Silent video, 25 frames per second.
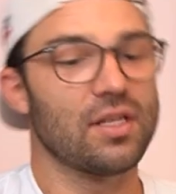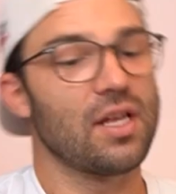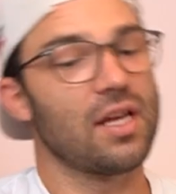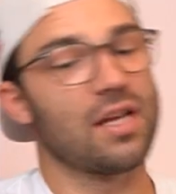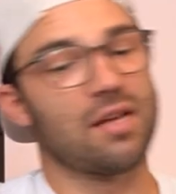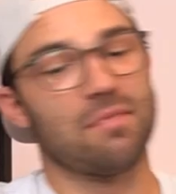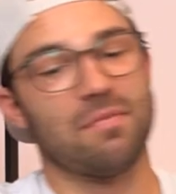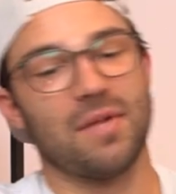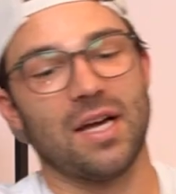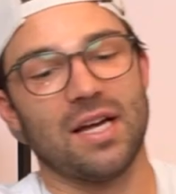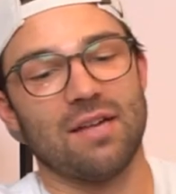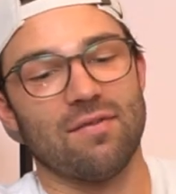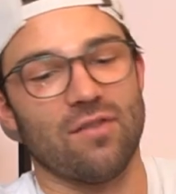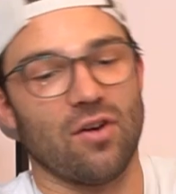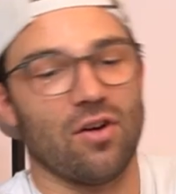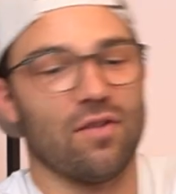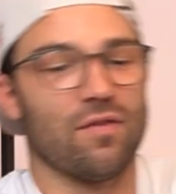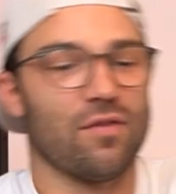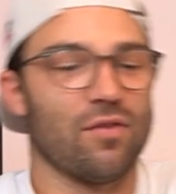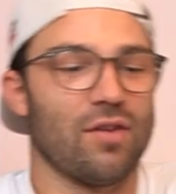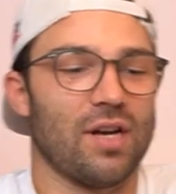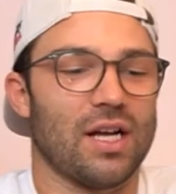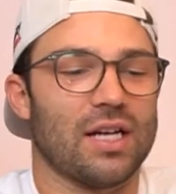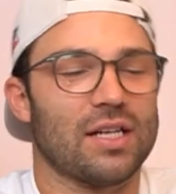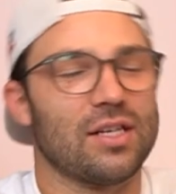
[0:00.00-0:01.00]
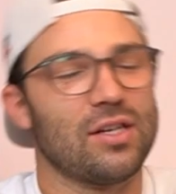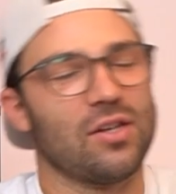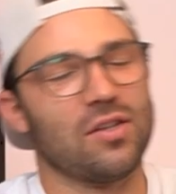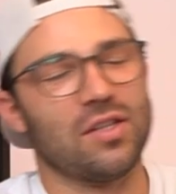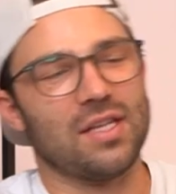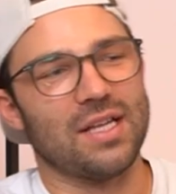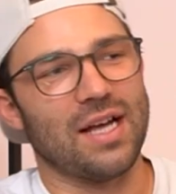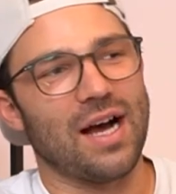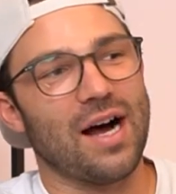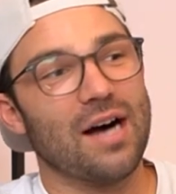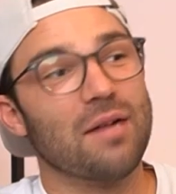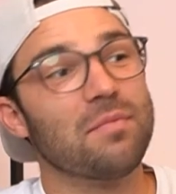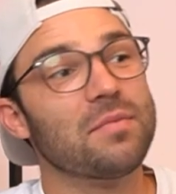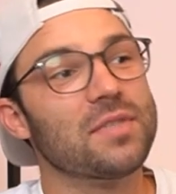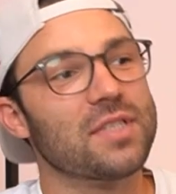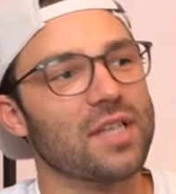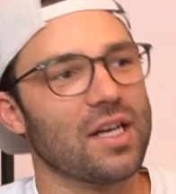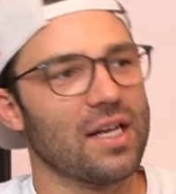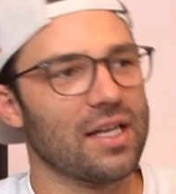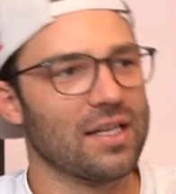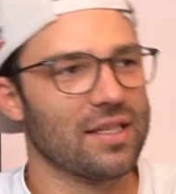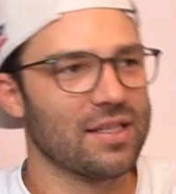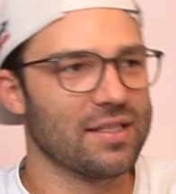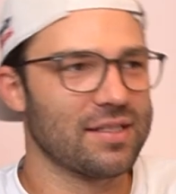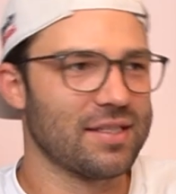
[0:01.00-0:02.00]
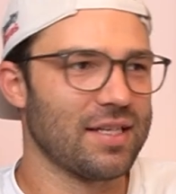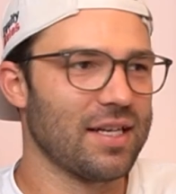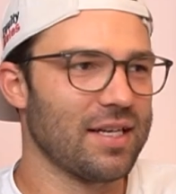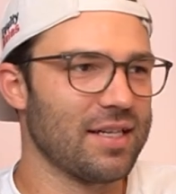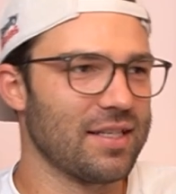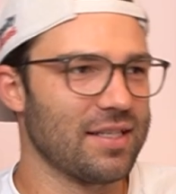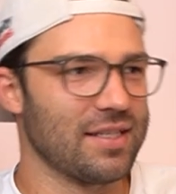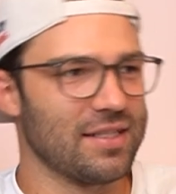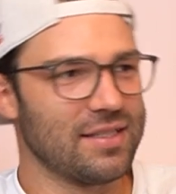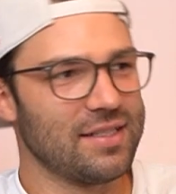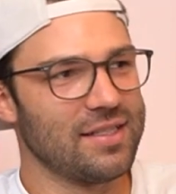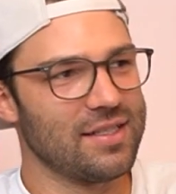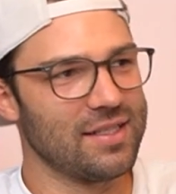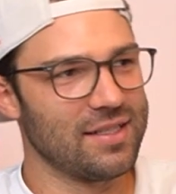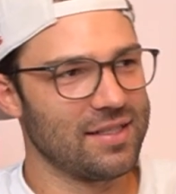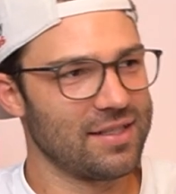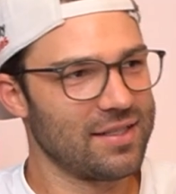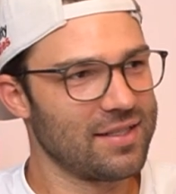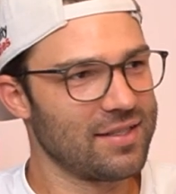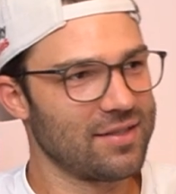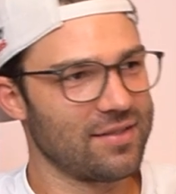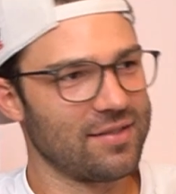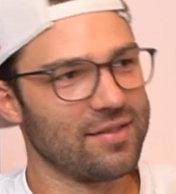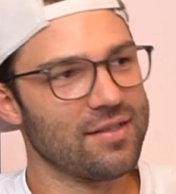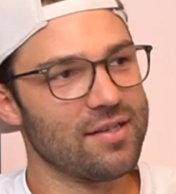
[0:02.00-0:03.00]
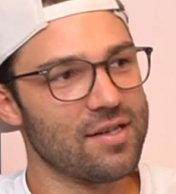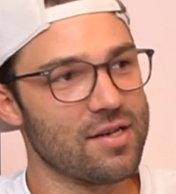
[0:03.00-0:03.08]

like it may have overreacted on the upside at the start of this year, though.